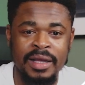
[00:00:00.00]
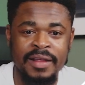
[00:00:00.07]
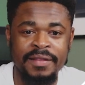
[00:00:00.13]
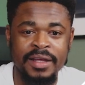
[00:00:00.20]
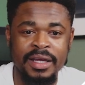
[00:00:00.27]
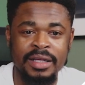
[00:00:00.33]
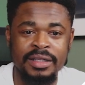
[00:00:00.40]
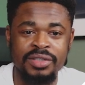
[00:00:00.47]

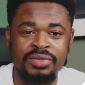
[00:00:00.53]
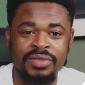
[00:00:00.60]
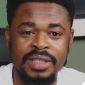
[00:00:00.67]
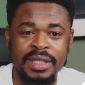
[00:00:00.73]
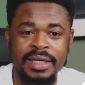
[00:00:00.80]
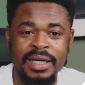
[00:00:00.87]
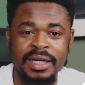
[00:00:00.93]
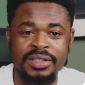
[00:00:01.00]
And then you
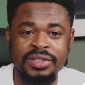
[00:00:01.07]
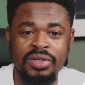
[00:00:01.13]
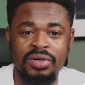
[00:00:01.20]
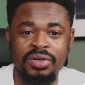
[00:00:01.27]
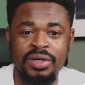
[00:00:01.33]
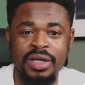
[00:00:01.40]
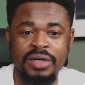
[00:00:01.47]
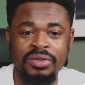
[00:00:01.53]
select
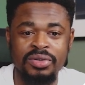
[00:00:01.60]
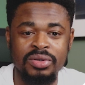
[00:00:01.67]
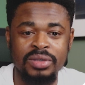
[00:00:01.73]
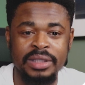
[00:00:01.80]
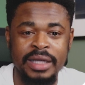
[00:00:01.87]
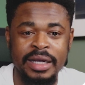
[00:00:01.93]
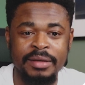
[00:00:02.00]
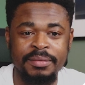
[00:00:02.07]
your QR
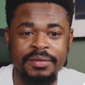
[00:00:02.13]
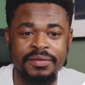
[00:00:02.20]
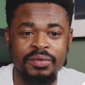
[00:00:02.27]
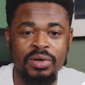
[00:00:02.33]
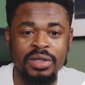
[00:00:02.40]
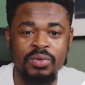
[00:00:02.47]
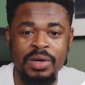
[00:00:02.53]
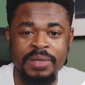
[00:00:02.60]
code type. If
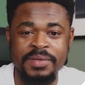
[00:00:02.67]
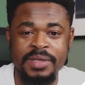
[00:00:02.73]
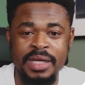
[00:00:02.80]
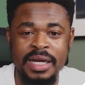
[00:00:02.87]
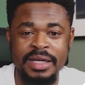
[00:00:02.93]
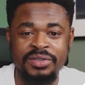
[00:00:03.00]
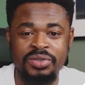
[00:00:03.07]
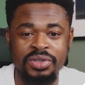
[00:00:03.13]
you want a
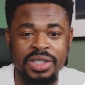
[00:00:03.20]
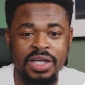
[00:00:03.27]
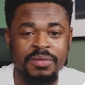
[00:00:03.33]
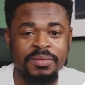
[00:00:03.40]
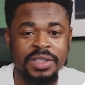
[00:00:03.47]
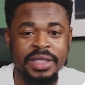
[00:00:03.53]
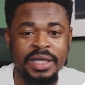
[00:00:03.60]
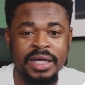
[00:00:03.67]
website, social
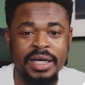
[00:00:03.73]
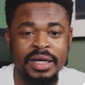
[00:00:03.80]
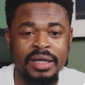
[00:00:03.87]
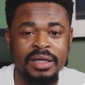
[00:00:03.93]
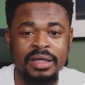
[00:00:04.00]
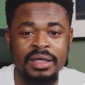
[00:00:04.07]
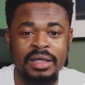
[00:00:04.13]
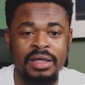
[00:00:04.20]

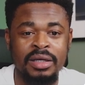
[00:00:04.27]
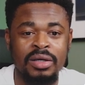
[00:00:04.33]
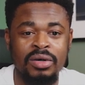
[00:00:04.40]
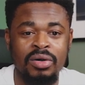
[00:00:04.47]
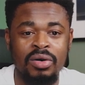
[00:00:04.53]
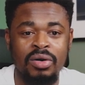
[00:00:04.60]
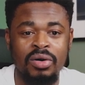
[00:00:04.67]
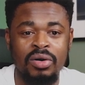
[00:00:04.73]
media,
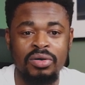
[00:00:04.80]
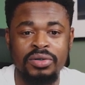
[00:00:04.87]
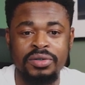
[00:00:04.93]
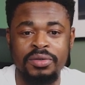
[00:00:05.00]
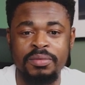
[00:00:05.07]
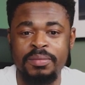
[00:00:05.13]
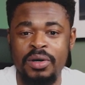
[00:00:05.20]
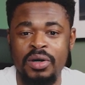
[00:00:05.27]
or
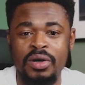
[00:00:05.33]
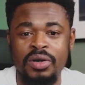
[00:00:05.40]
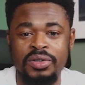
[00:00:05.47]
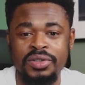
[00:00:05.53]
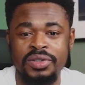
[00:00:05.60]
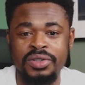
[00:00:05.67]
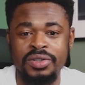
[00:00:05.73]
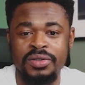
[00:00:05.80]

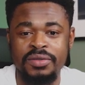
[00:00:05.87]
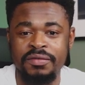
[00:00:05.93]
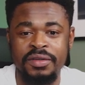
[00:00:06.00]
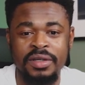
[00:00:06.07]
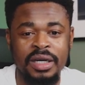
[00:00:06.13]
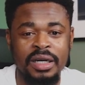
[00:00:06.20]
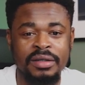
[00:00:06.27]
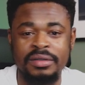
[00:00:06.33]
coupons,
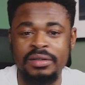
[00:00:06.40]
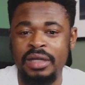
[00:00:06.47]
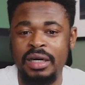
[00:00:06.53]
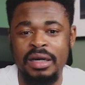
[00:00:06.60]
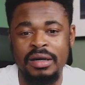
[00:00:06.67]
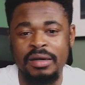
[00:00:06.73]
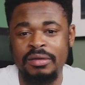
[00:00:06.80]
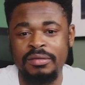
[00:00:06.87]

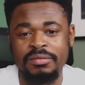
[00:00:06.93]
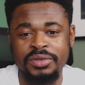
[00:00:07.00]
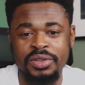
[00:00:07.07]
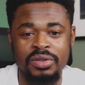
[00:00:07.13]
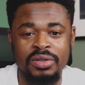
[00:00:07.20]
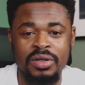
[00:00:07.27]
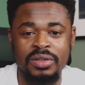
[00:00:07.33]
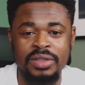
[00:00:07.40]
via
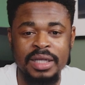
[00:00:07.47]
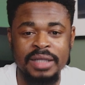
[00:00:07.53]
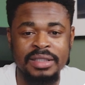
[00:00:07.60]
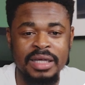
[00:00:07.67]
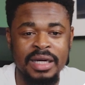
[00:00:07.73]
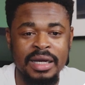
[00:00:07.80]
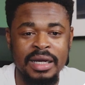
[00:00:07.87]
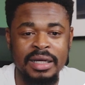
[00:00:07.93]
your contact
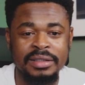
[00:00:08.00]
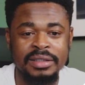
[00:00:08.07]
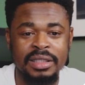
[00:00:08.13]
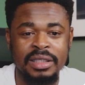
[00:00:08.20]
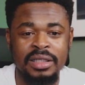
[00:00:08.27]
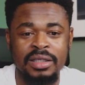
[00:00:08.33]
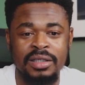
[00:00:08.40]
card,